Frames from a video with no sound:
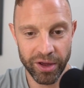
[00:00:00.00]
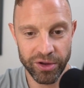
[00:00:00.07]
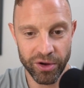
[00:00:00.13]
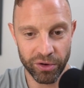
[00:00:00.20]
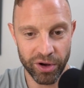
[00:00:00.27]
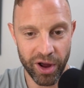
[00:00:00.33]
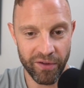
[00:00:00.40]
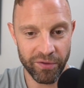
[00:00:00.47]

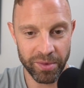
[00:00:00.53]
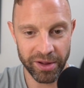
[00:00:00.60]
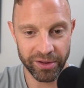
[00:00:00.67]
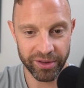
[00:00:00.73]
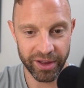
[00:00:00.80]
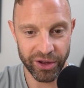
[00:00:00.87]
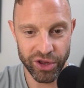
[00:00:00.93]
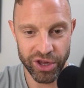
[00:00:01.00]

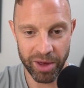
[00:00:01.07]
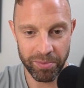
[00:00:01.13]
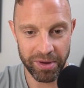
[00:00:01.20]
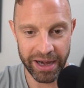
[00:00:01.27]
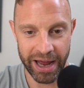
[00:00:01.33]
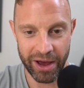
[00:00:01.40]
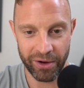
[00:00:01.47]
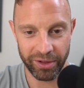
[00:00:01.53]
governments like
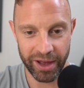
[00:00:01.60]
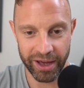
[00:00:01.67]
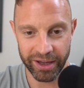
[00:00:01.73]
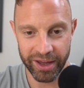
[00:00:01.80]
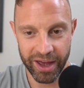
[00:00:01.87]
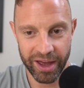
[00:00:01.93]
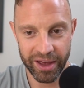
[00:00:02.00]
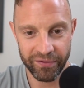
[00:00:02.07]
shipping out
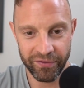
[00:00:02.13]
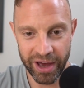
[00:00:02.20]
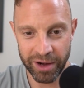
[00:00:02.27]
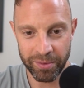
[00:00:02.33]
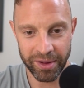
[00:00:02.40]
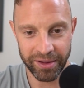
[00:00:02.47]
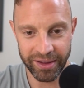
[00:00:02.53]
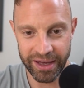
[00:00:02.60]
like
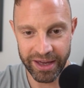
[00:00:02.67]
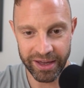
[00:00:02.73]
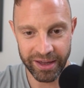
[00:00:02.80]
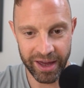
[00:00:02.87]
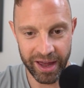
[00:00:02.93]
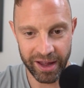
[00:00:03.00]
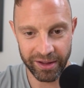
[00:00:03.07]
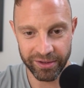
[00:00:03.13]
vitamin D
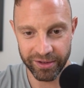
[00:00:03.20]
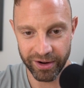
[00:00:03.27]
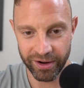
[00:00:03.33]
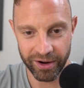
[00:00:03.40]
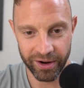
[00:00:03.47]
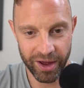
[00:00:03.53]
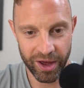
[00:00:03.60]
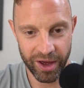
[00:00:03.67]
kits
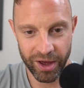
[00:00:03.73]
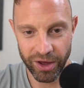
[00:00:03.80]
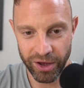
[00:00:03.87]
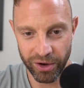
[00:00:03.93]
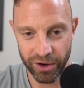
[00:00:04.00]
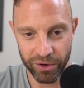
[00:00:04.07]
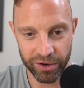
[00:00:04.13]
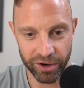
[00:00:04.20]
or,
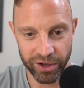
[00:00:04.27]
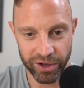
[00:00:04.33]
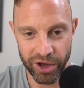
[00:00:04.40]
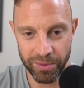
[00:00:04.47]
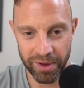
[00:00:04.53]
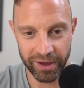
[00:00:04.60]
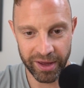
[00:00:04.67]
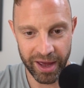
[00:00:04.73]

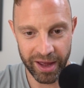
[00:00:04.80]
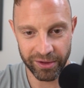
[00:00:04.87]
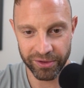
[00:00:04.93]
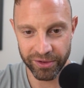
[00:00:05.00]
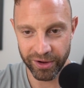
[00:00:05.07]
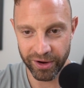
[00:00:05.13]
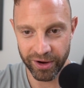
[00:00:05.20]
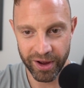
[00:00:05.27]
curcumin
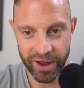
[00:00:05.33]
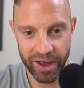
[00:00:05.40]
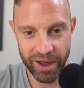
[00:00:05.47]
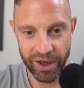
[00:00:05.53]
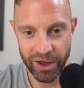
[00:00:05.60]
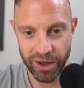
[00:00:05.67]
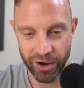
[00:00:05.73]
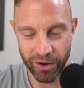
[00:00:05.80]
kits or,
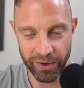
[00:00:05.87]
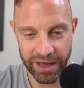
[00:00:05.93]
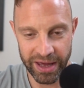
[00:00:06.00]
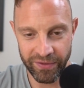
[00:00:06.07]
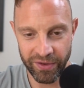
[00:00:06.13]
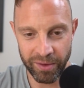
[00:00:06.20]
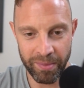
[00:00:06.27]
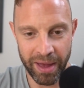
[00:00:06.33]

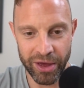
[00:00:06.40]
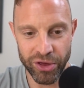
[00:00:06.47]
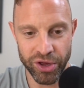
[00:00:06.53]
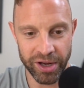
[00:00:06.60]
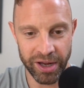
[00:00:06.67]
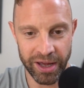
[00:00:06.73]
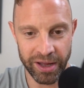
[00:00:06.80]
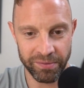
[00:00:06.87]
even
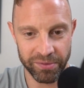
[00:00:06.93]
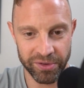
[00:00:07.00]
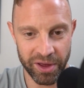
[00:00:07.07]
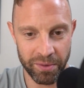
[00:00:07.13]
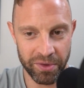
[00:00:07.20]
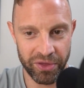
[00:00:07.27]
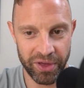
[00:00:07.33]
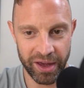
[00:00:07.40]
mentioning
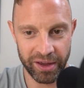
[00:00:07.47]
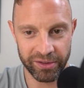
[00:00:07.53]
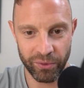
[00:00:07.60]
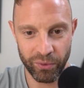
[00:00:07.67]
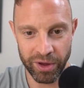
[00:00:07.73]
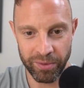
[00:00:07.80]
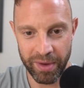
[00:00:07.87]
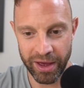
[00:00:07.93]
some of the things that
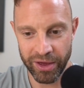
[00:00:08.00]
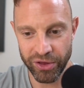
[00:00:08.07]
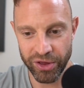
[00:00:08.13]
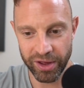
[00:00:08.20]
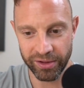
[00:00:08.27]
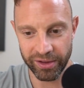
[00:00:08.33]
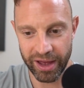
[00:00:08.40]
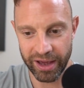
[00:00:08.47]
we
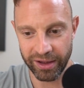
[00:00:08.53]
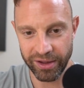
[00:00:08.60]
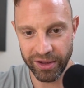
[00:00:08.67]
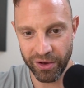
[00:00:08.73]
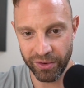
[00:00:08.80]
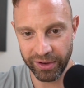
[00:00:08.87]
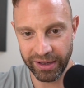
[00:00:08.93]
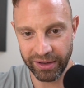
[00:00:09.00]
mentioned, like,
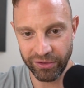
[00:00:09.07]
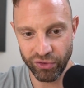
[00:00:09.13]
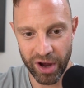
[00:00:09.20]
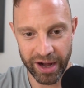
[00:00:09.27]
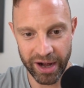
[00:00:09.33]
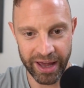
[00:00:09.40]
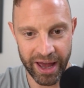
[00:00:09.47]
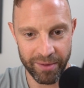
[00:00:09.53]

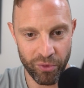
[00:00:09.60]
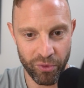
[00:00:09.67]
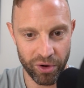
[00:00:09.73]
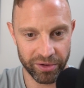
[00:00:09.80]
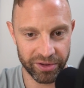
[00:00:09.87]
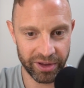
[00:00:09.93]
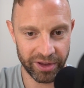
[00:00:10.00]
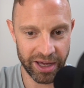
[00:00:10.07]
try to get more
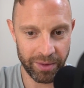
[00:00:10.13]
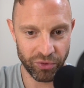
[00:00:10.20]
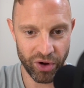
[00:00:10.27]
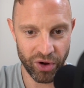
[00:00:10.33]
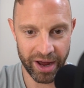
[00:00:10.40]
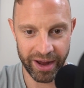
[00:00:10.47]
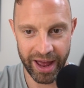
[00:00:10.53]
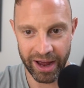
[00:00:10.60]
sleep,
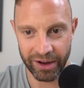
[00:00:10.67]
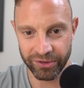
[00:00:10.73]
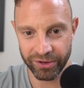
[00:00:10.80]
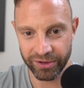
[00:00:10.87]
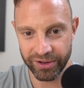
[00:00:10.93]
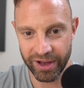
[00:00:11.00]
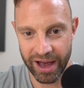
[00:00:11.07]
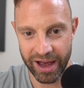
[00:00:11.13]
try to
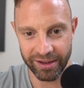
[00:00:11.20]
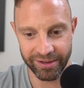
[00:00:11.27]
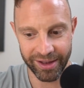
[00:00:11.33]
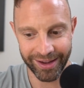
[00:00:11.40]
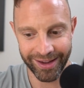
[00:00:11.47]
exercise. Like,